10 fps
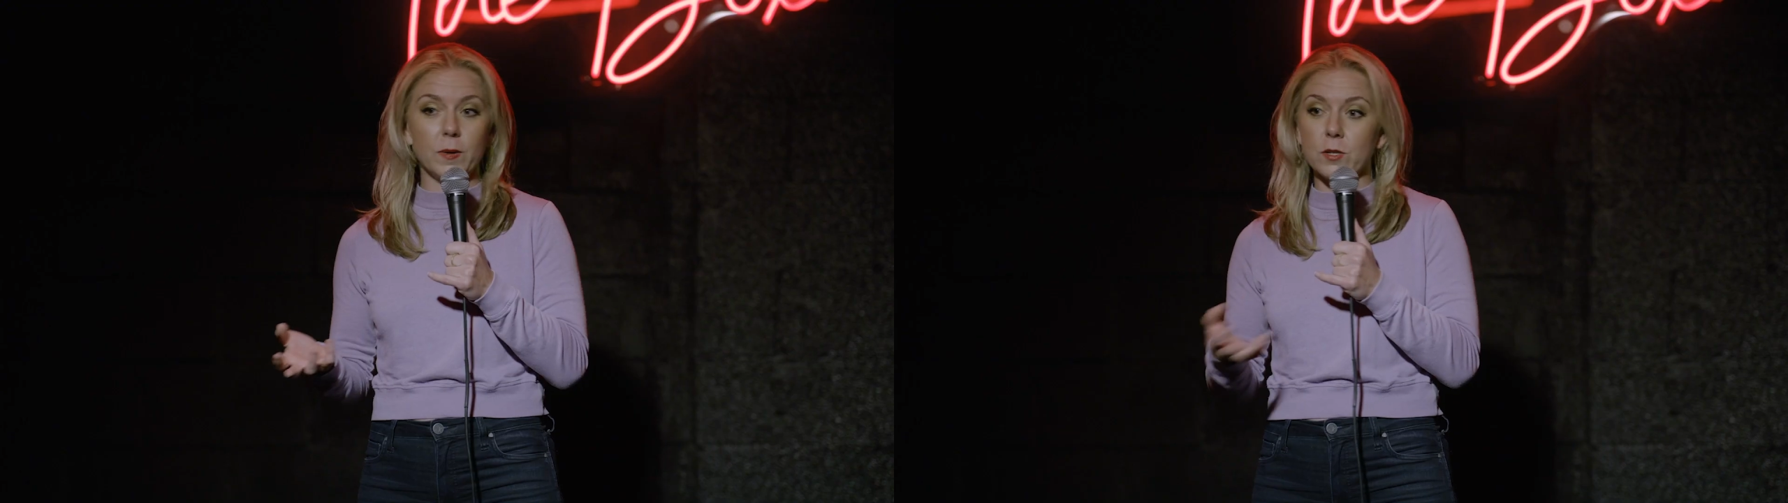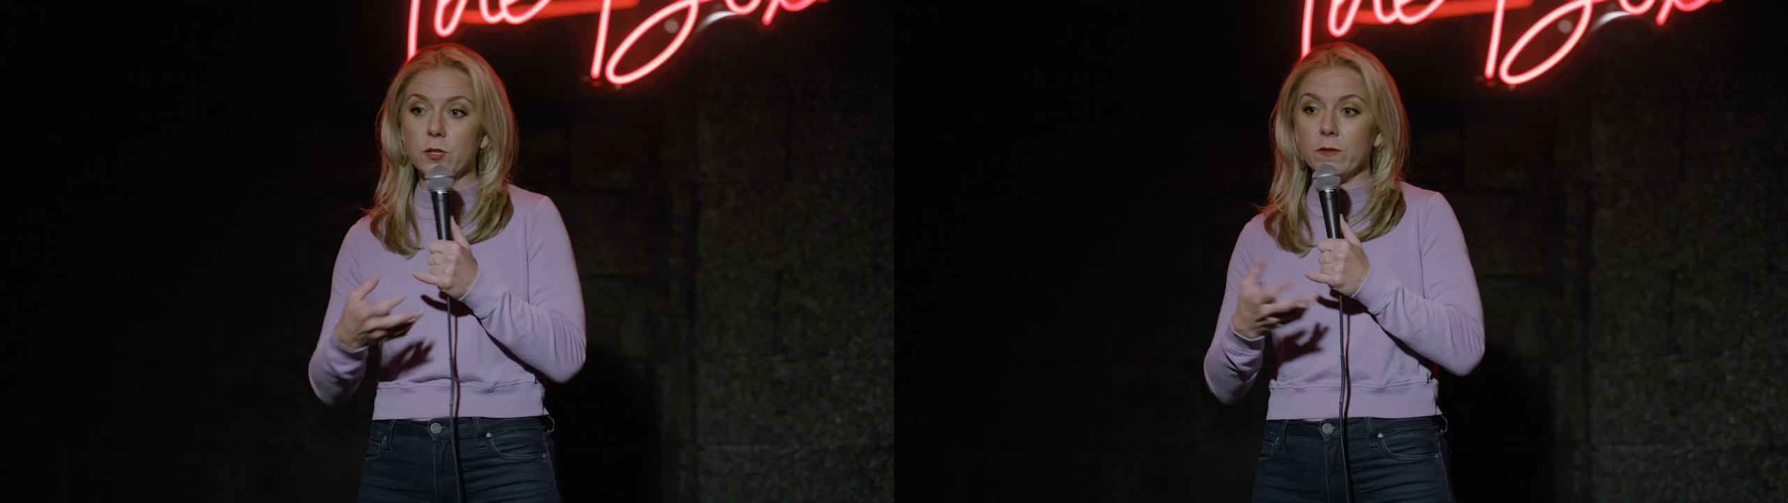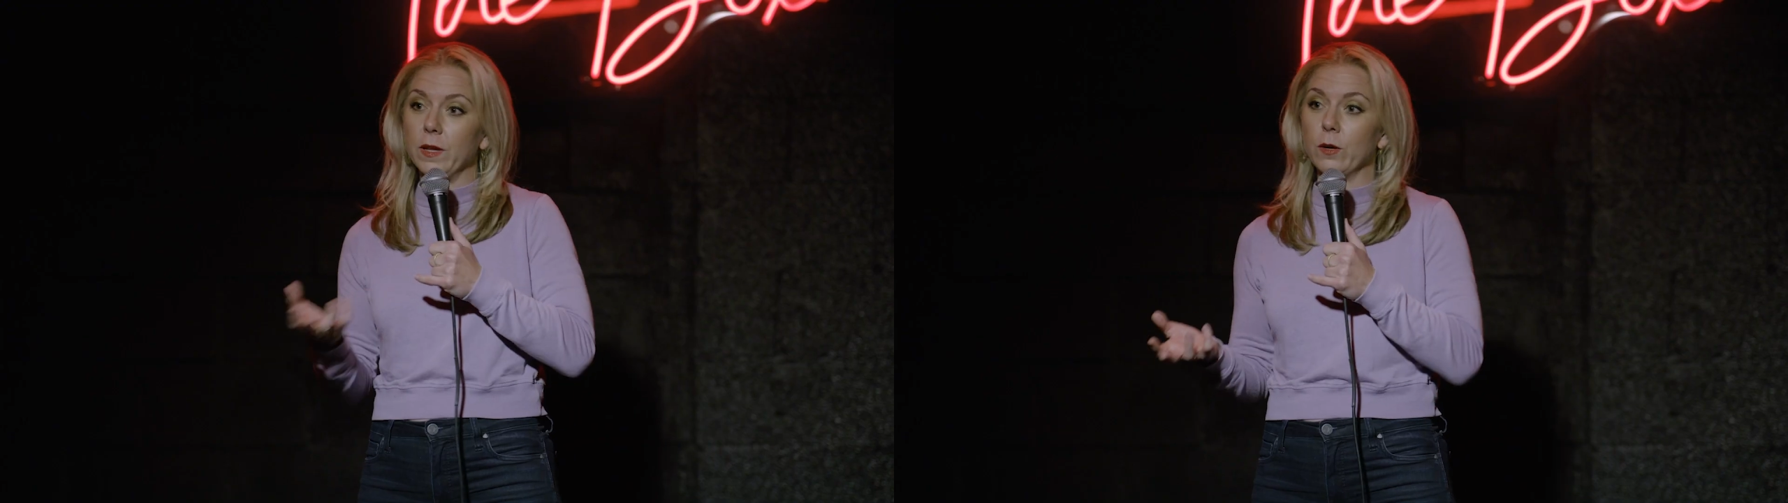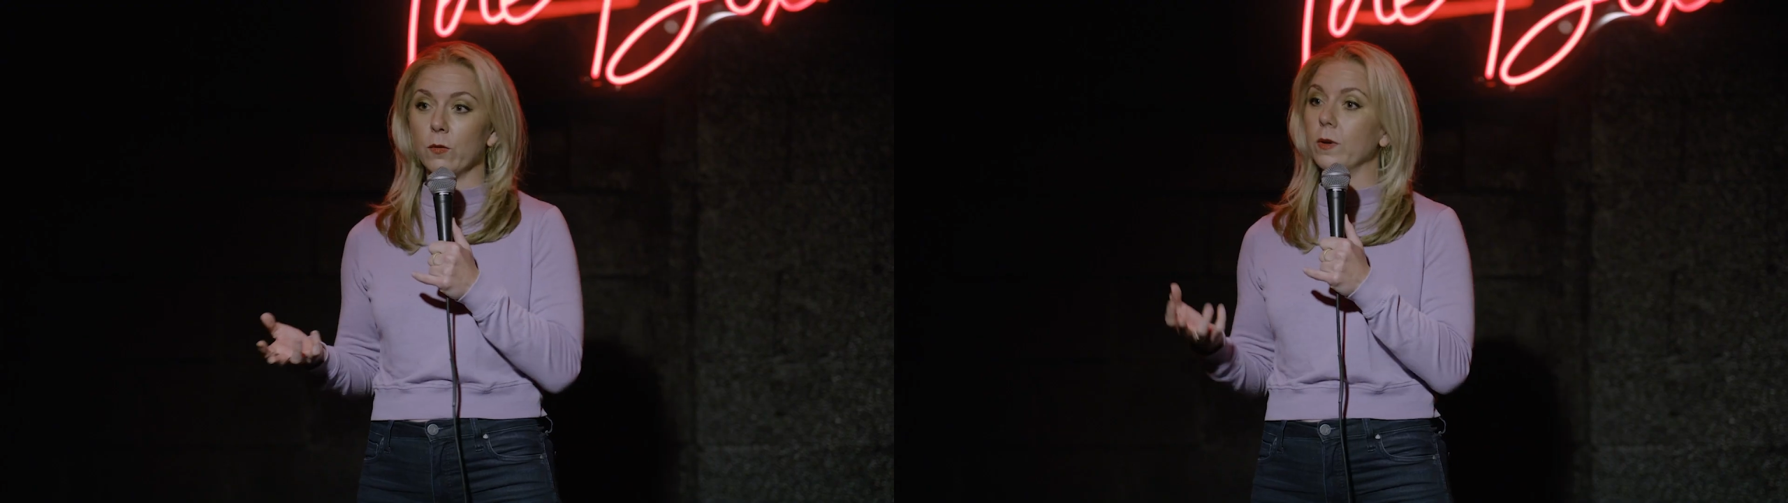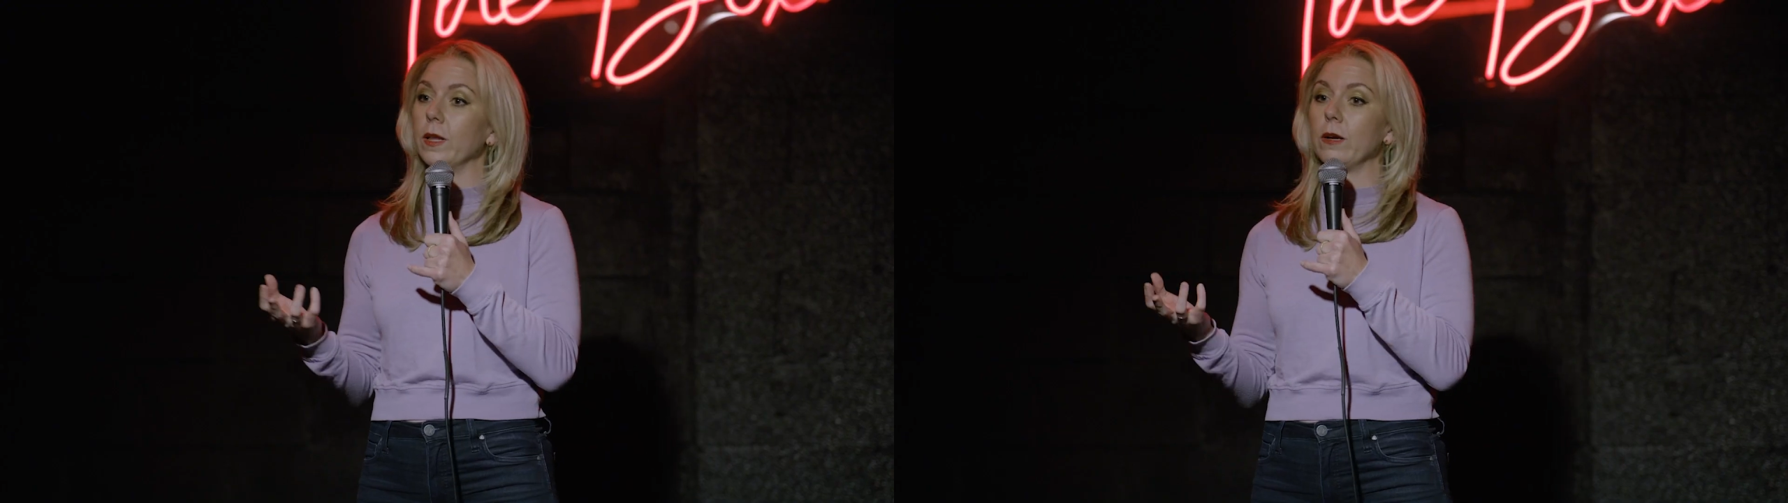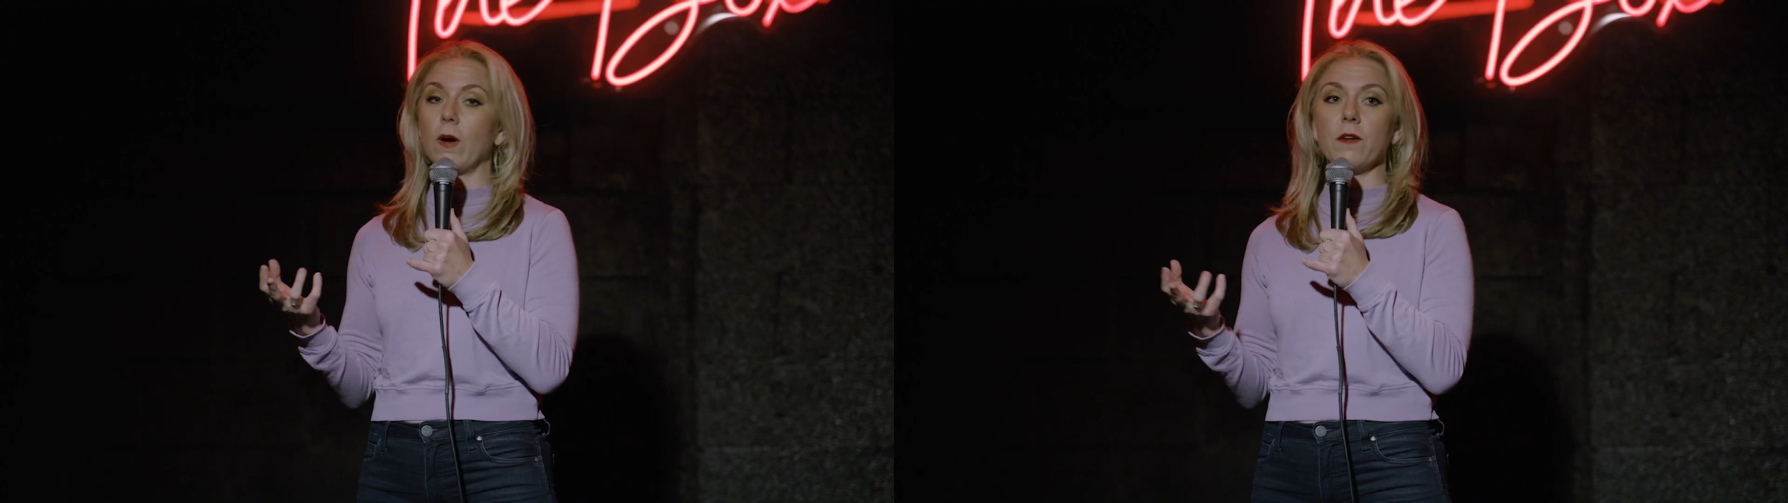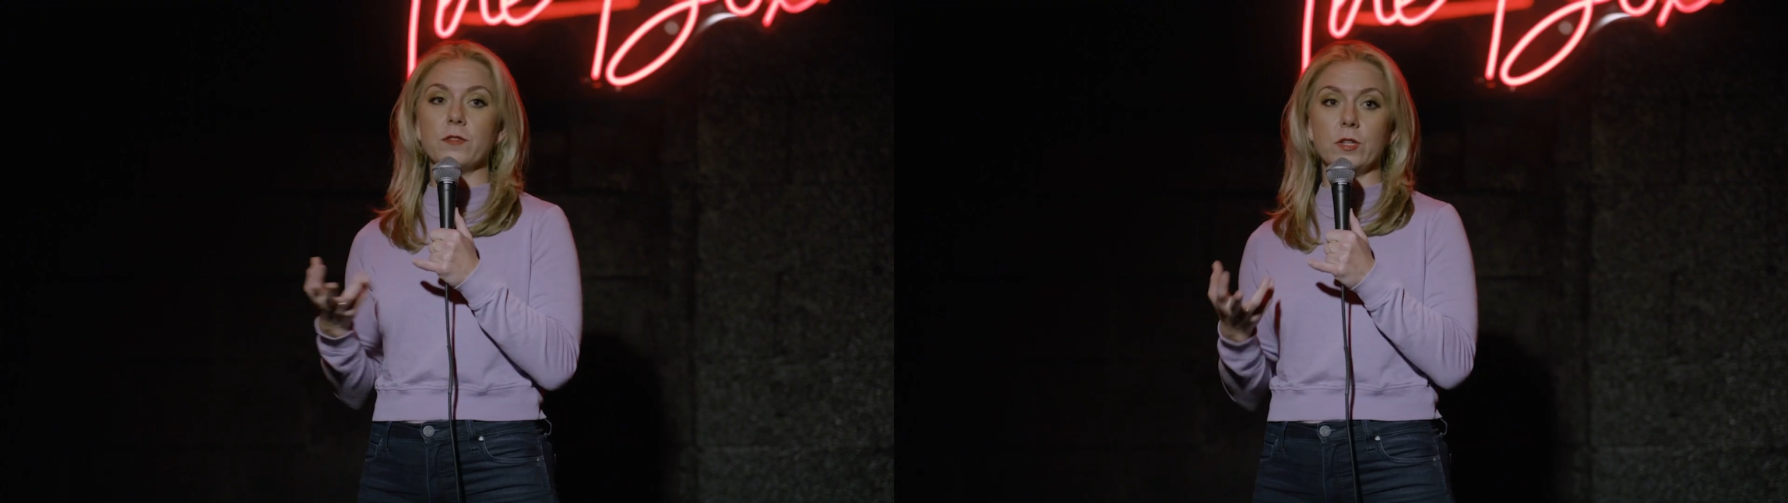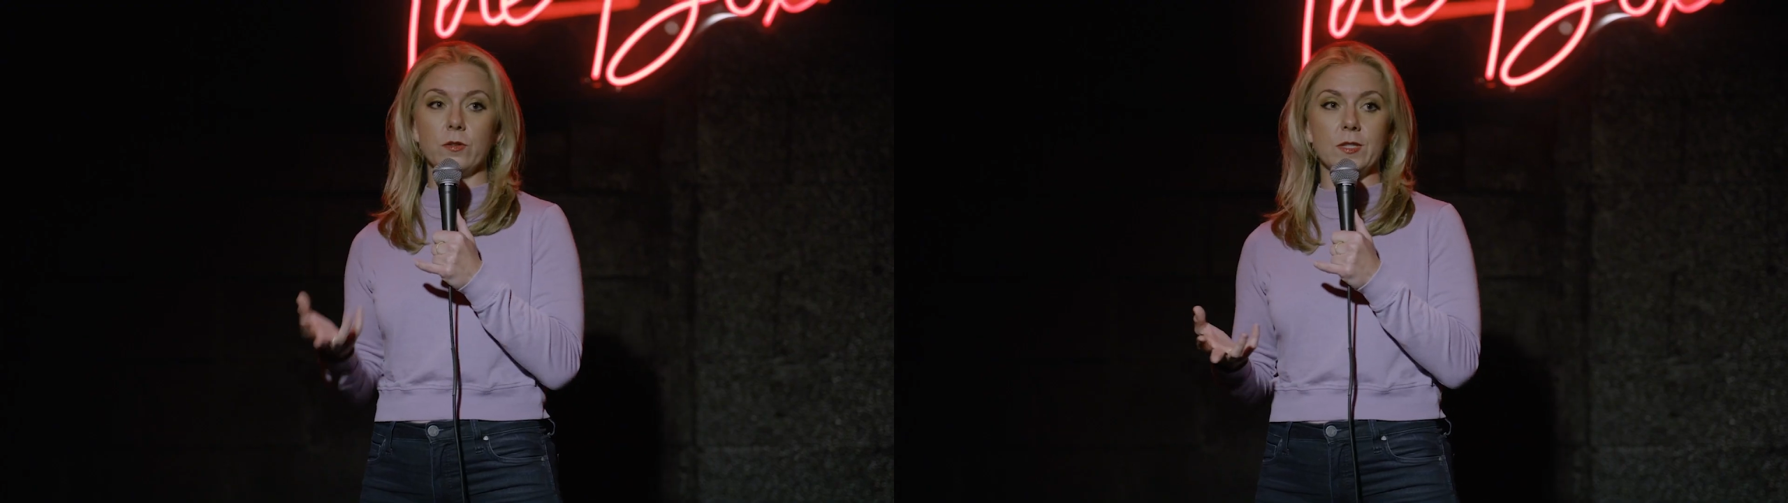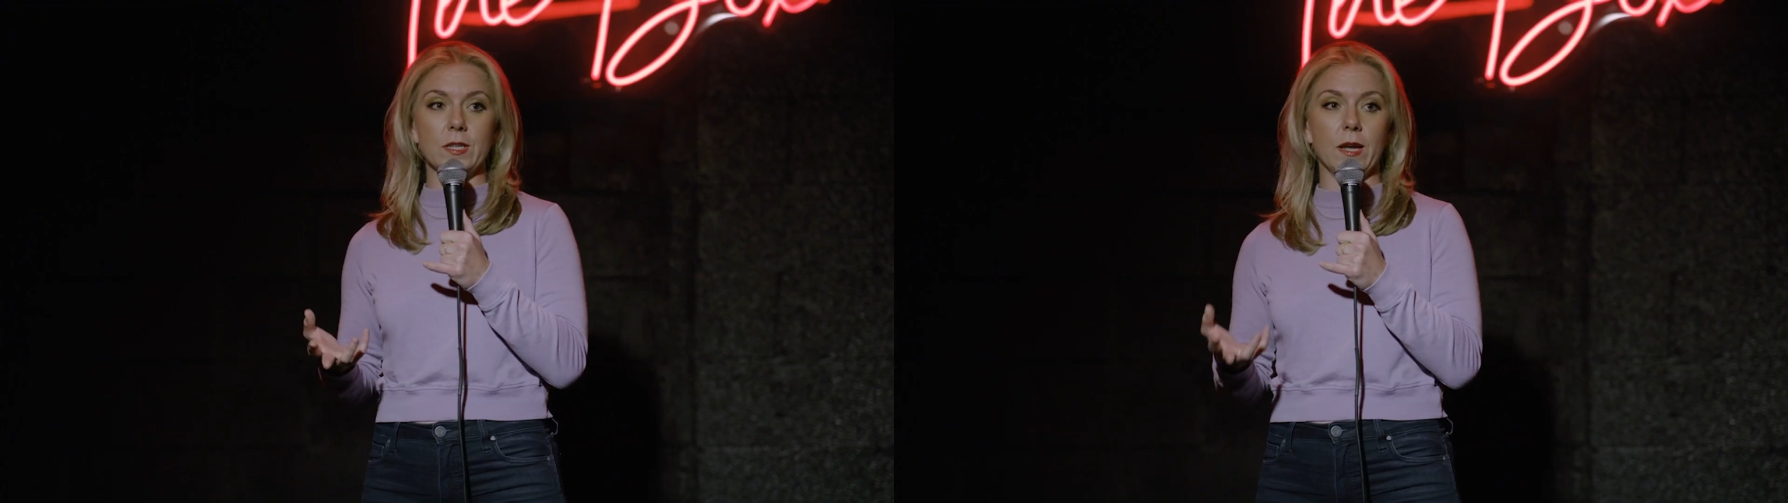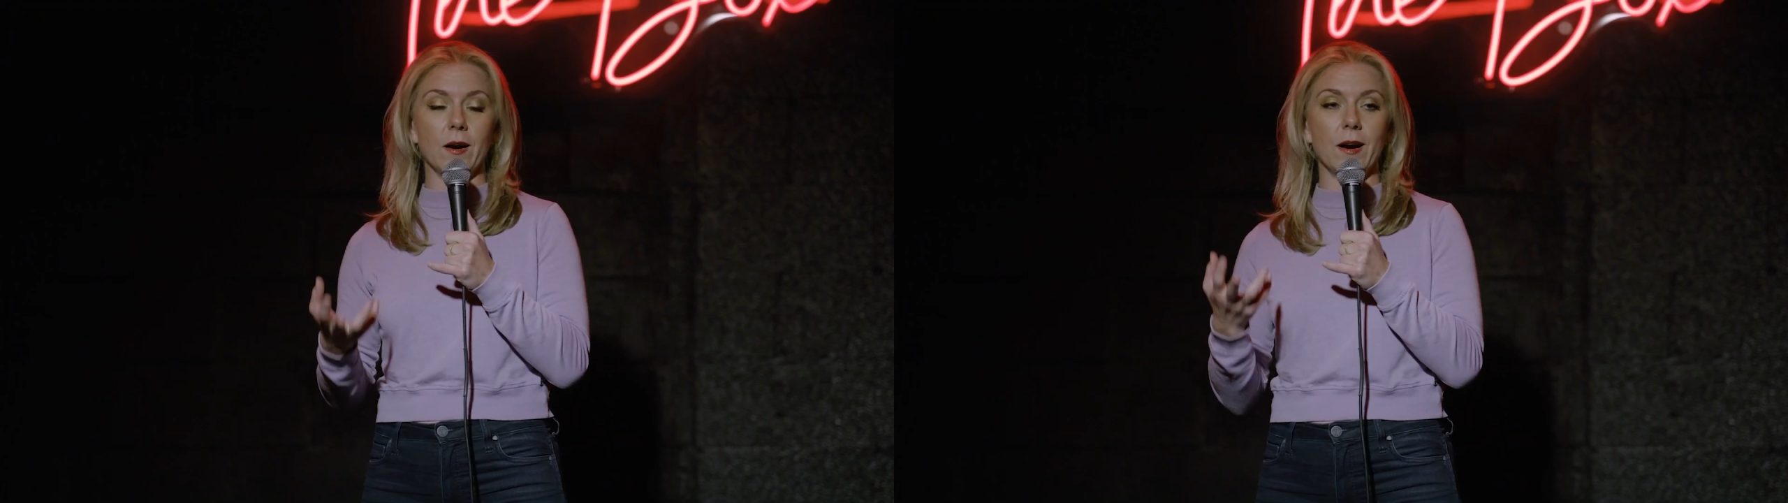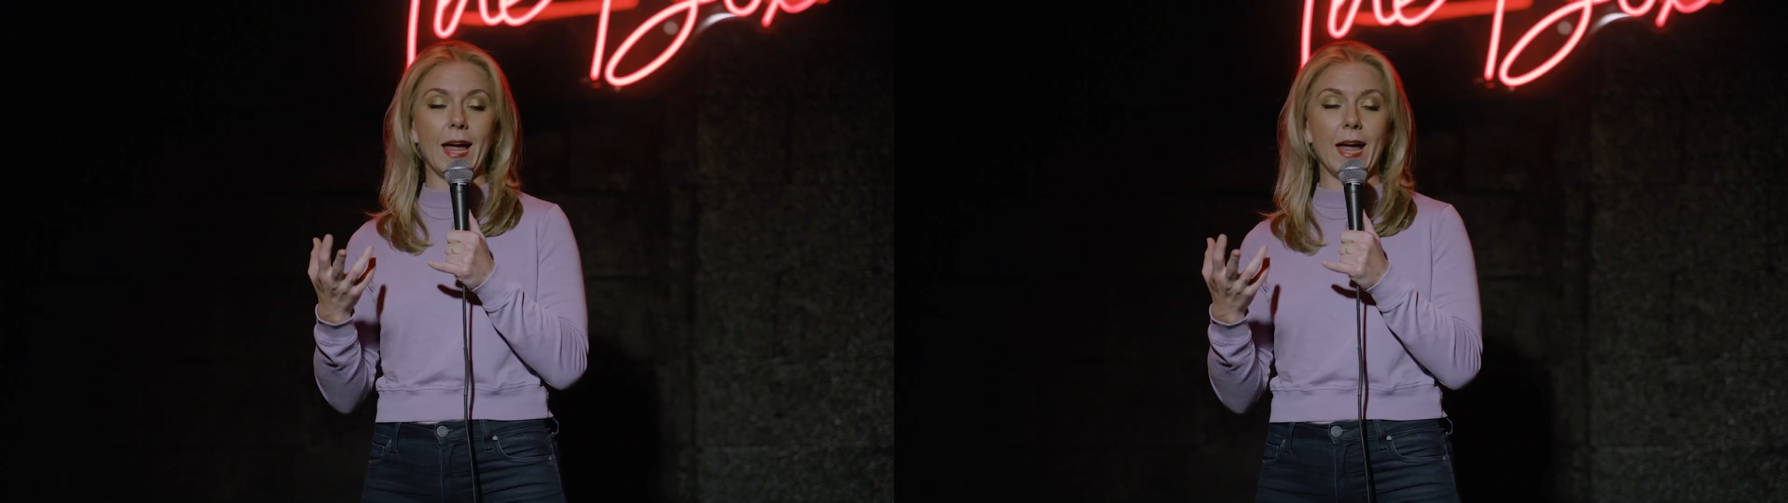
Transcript: bunch of really rough dudes in there.